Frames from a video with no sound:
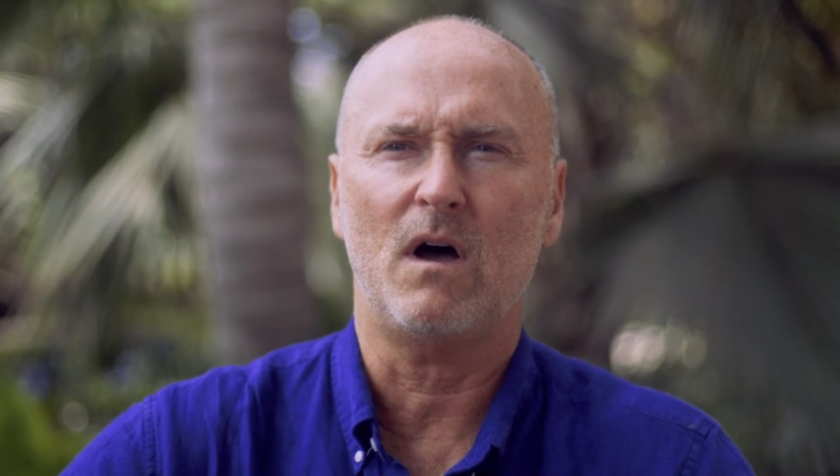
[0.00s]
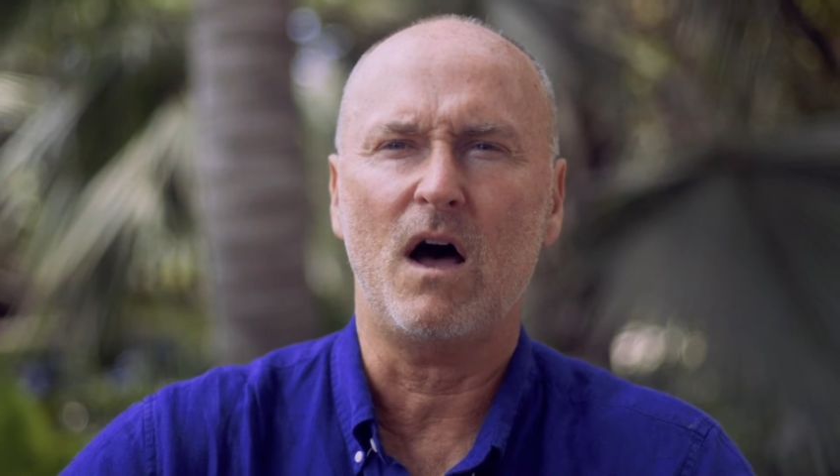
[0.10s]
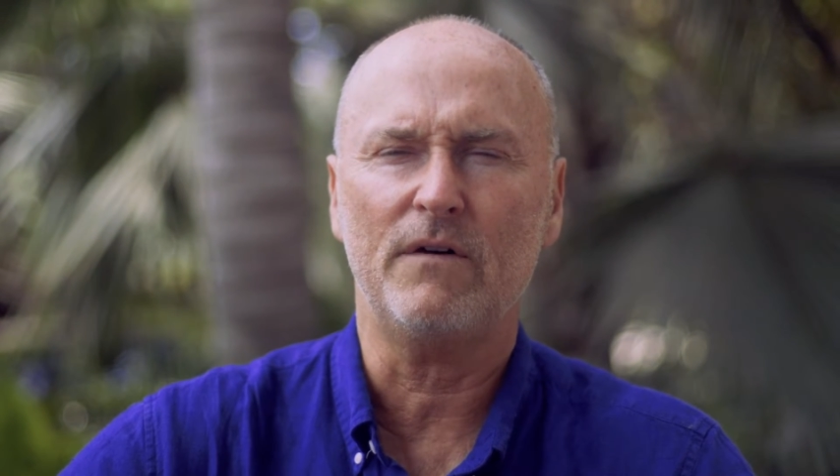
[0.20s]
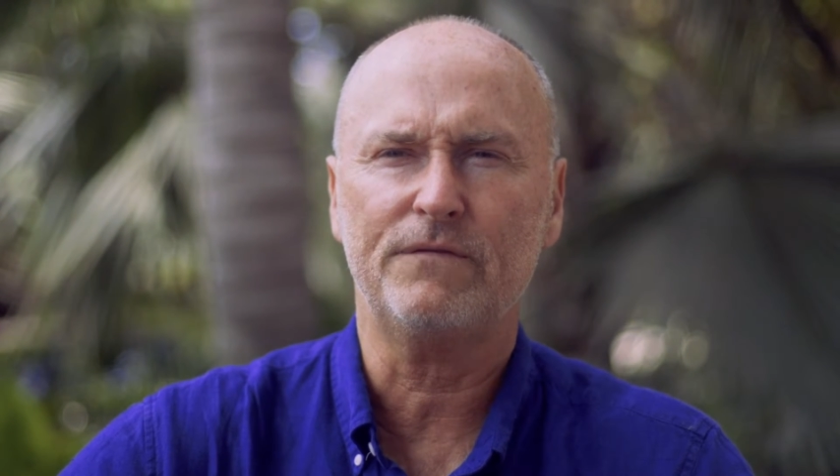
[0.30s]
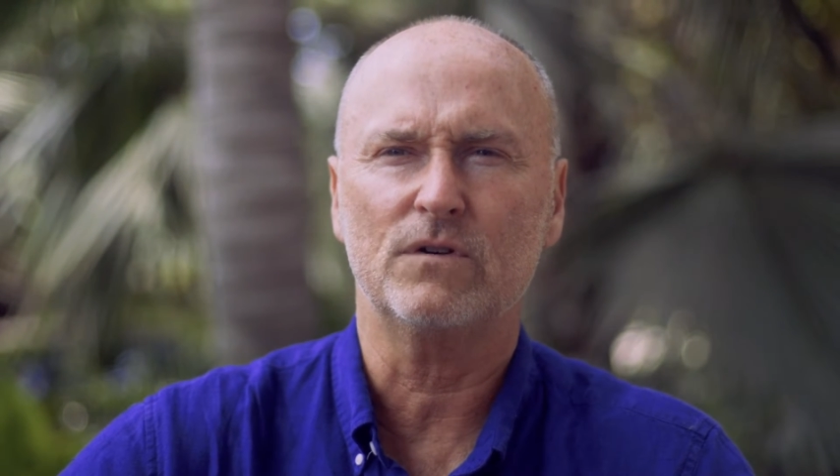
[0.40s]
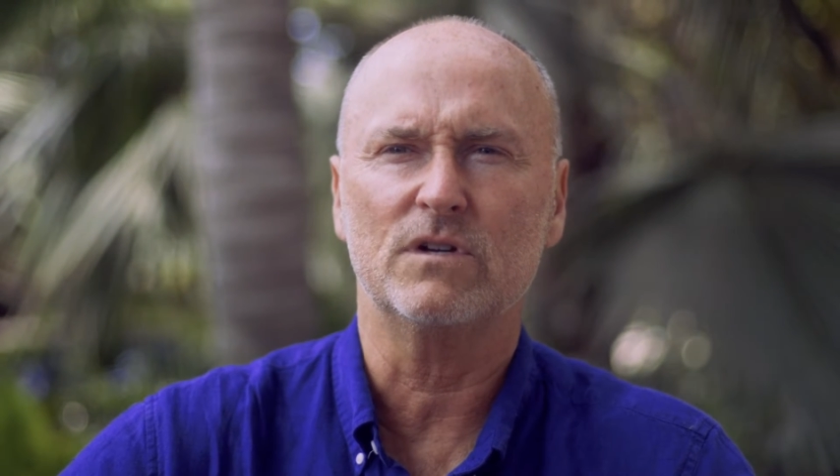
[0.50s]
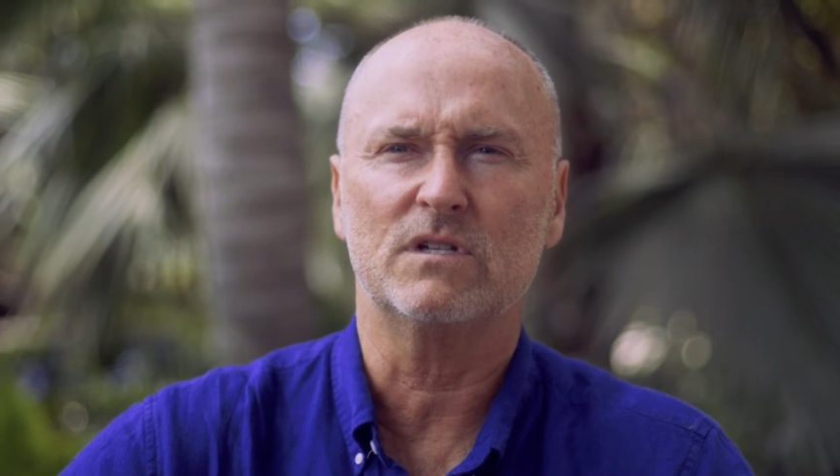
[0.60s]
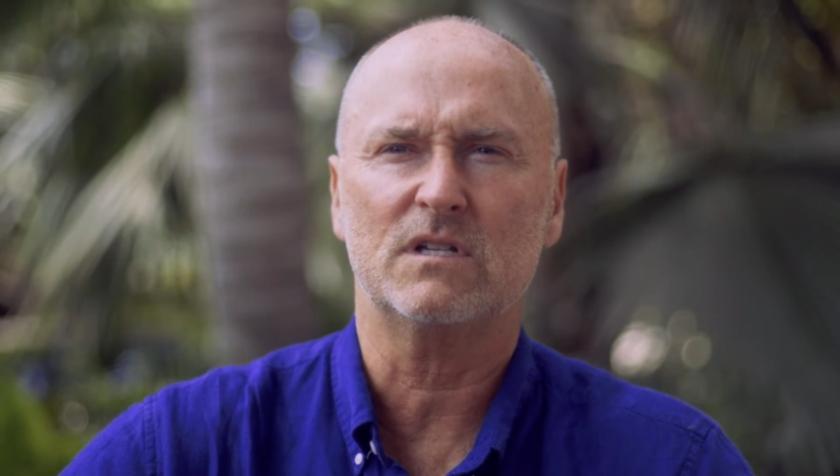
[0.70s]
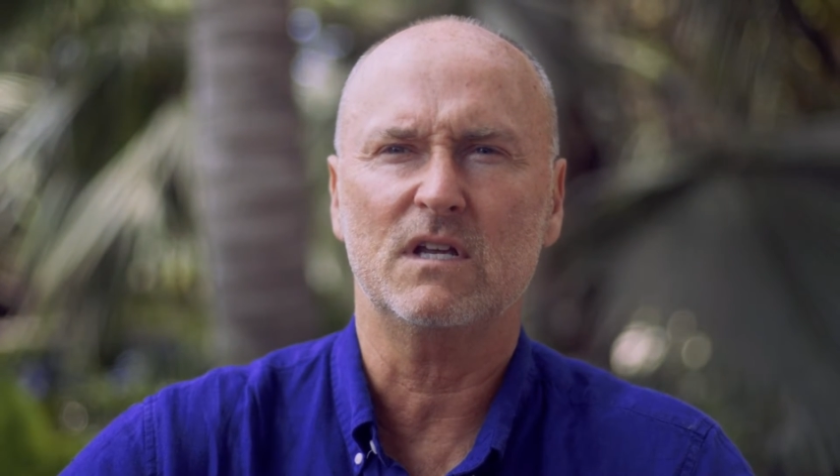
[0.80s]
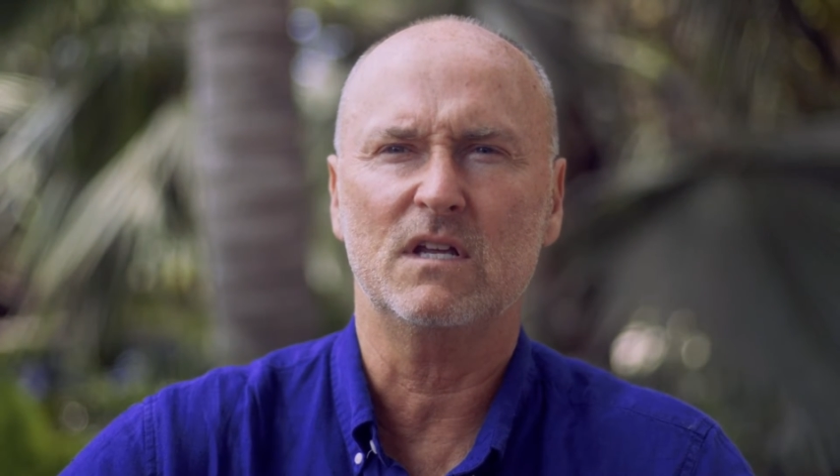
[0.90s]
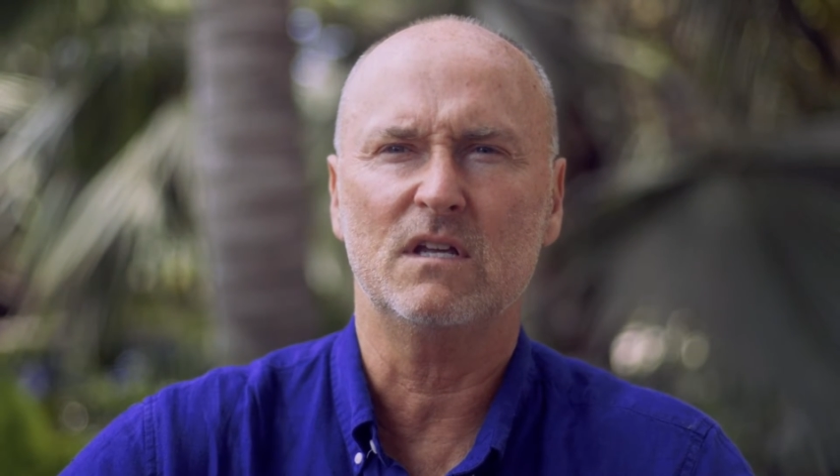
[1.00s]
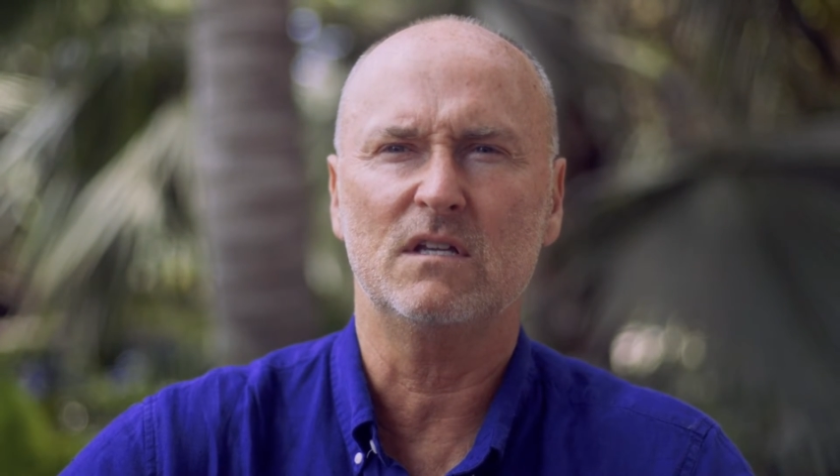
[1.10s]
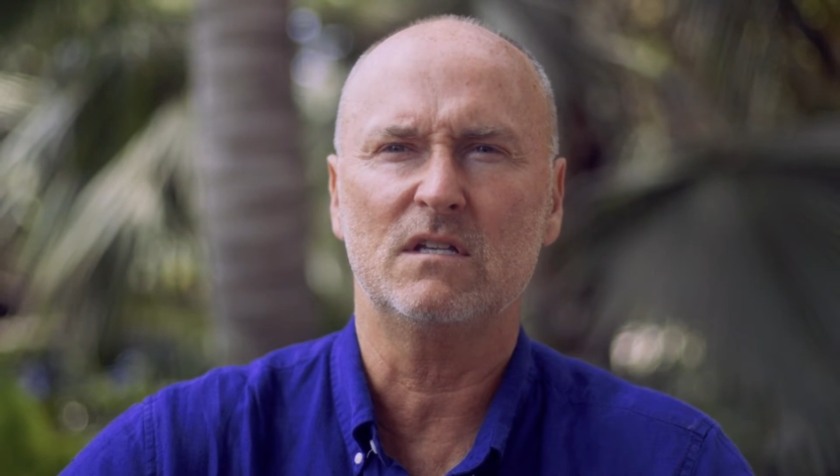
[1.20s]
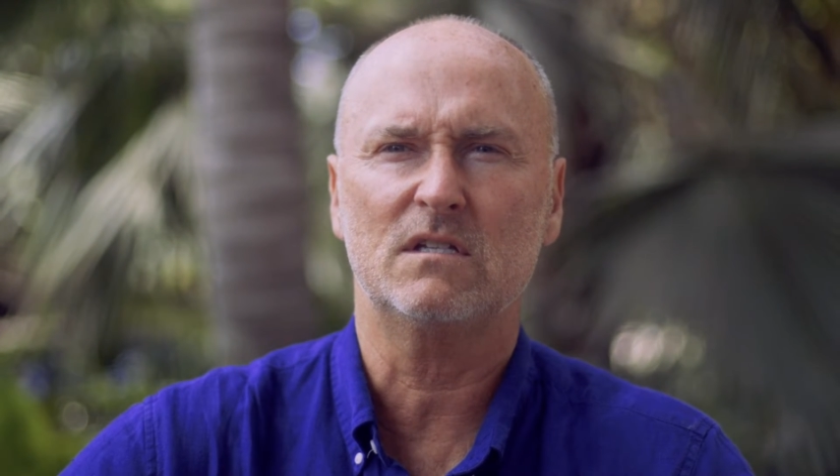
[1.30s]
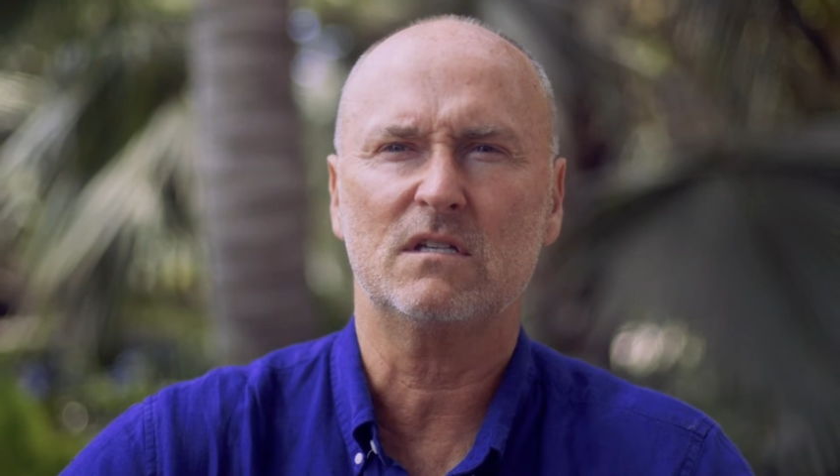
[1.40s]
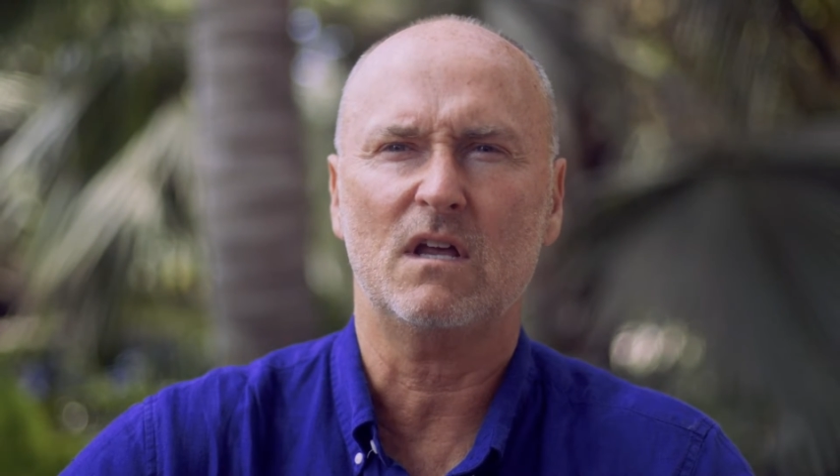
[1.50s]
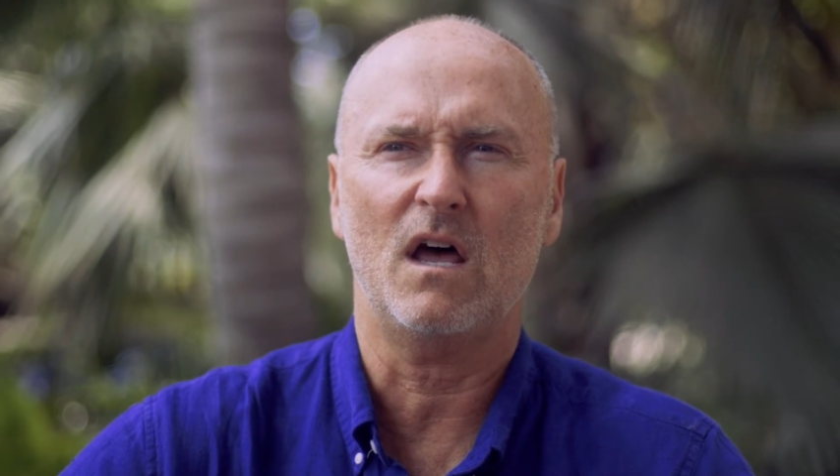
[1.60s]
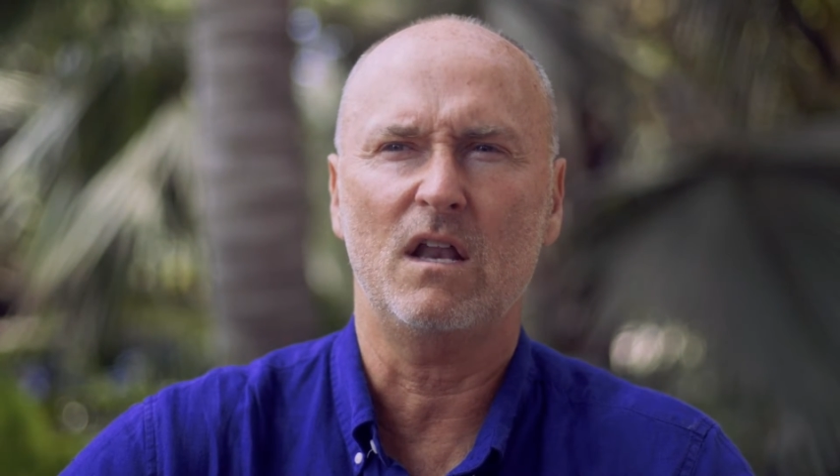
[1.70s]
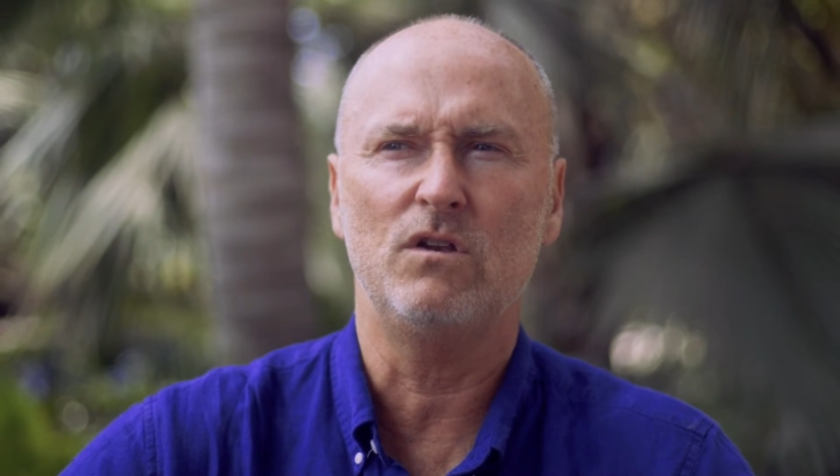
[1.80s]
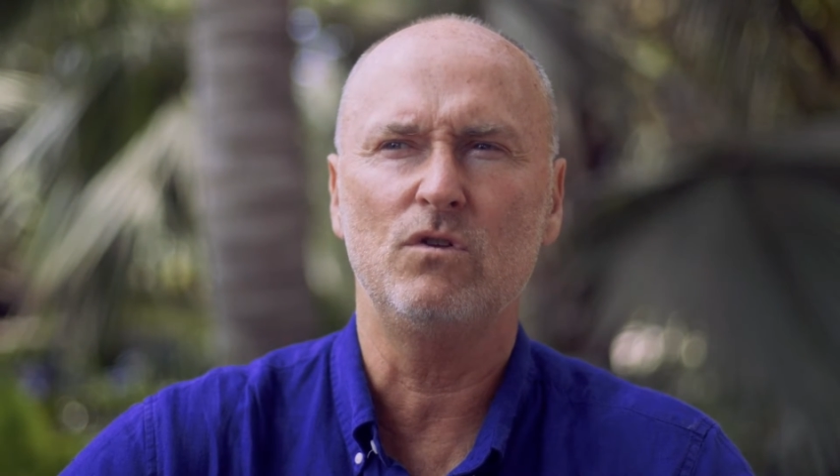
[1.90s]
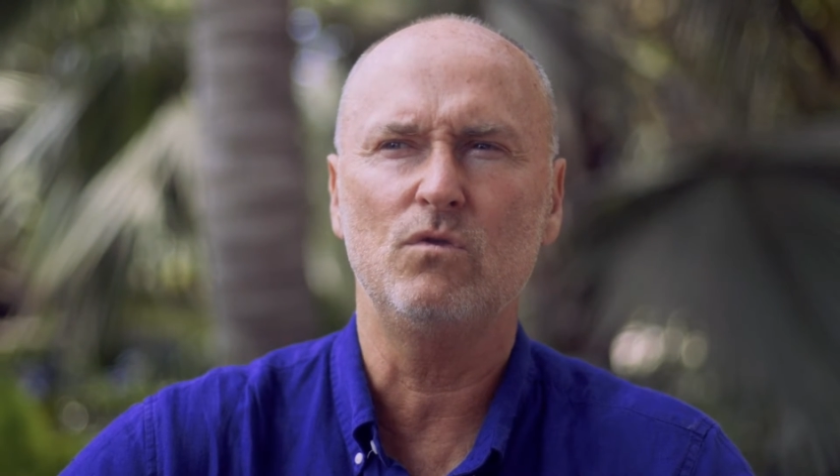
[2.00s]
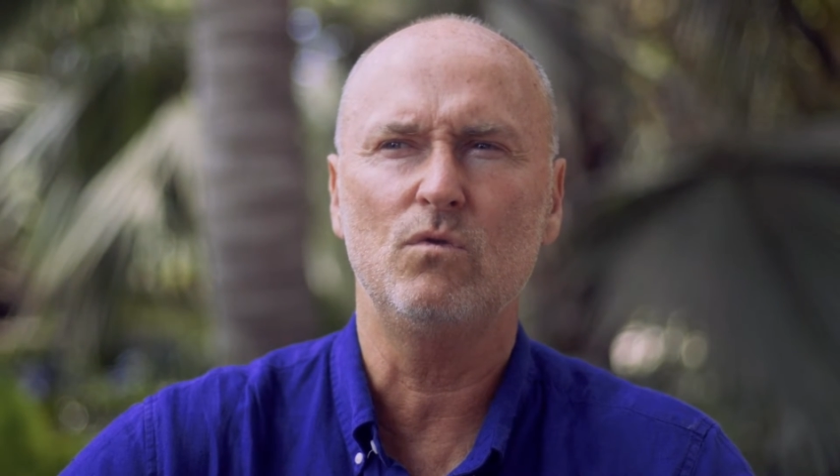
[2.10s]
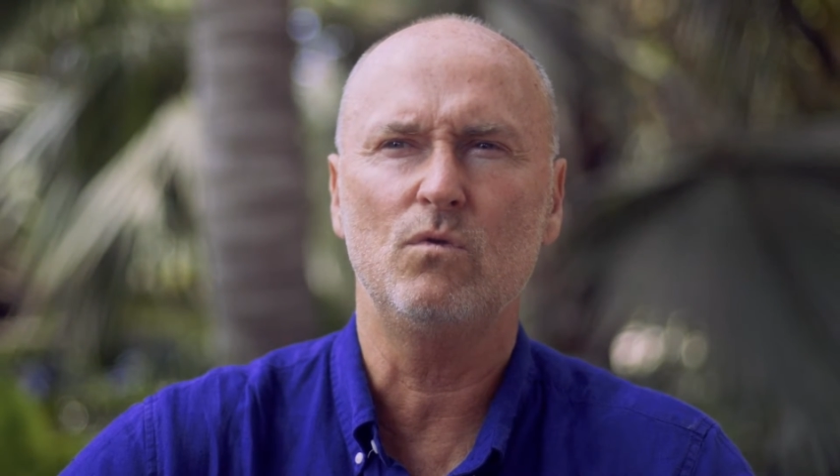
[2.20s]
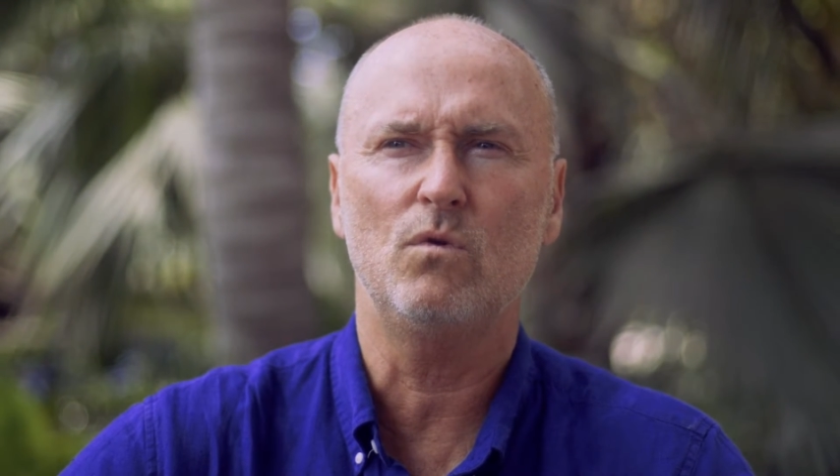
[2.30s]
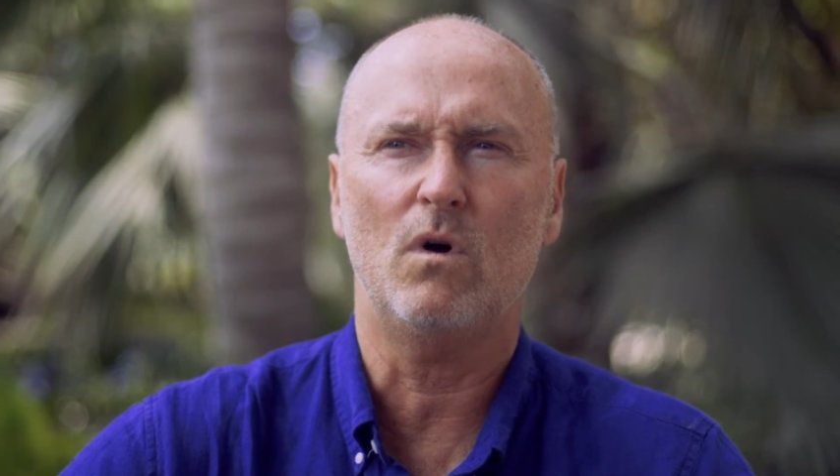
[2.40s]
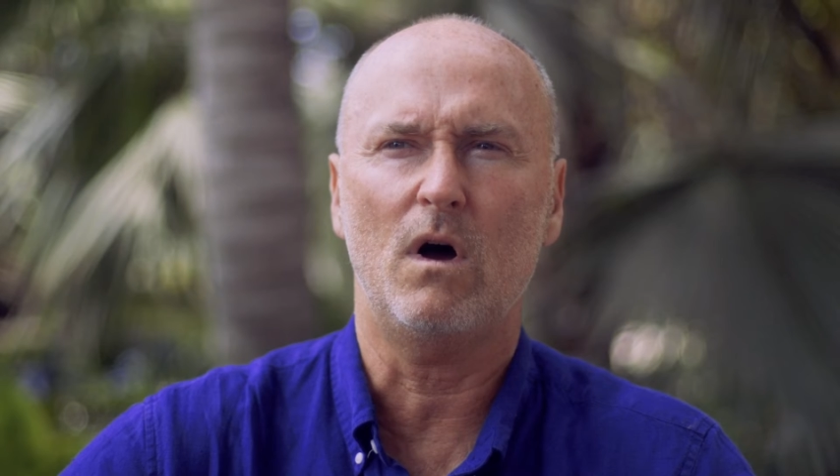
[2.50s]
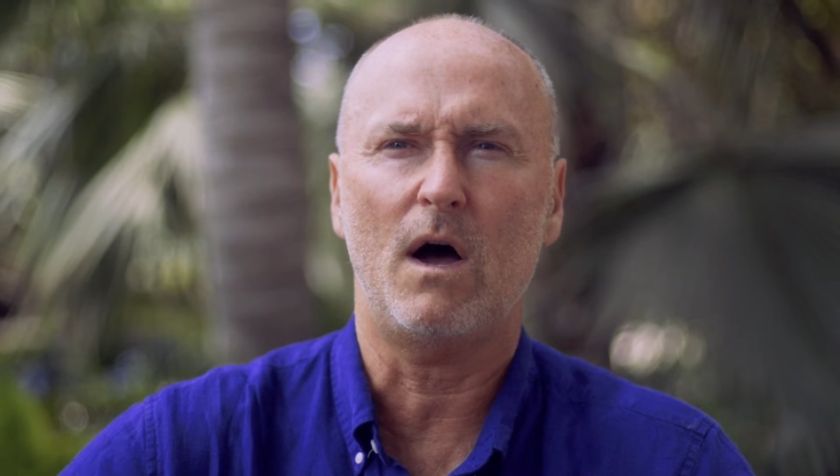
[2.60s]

offers is a new